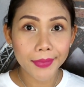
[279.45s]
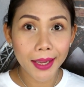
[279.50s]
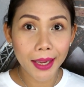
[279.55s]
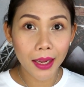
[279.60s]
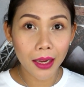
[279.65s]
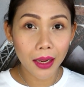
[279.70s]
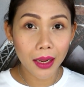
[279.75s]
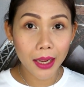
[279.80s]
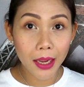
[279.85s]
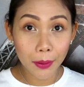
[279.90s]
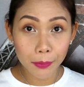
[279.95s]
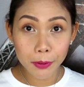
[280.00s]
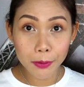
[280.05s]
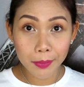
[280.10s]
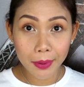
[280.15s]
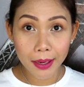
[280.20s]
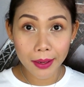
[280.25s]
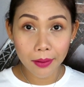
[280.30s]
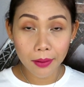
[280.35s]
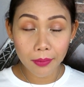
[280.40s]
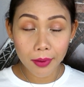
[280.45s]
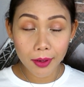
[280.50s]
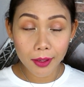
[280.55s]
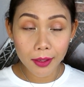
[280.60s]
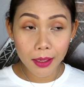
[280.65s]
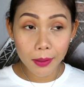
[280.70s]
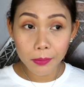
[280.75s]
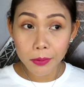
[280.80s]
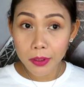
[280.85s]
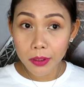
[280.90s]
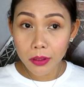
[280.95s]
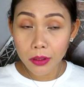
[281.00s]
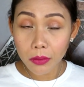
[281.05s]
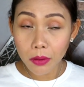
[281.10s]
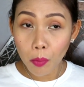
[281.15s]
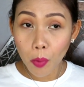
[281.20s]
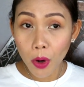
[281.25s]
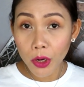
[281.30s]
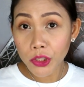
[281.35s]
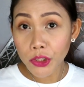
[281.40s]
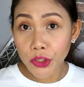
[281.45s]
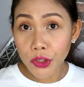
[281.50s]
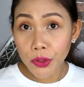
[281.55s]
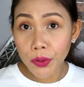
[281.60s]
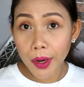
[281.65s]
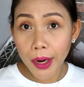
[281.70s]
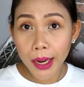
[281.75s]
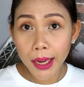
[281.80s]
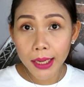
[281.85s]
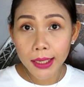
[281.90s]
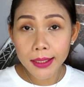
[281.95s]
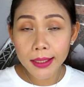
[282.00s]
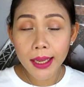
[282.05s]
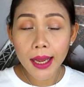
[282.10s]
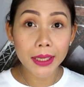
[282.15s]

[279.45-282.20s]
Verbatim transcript: it keeps my lips moisturized